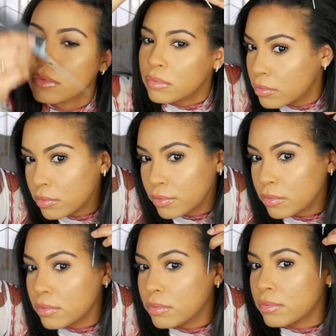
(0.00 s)
which
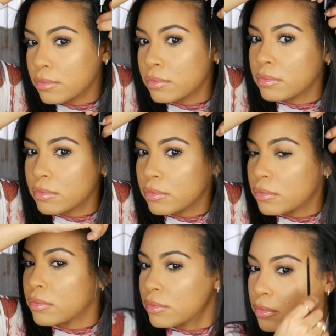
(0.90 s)
heat
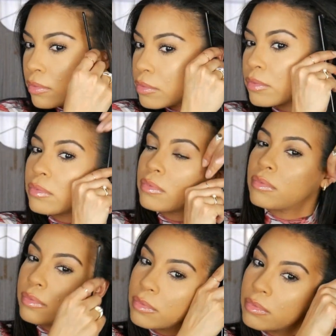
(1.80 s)
protectant do you guys like
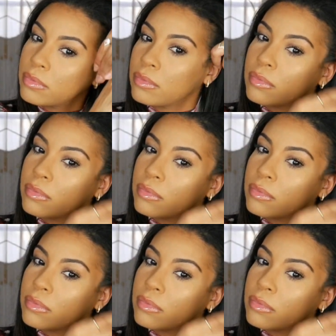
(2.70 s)
to use?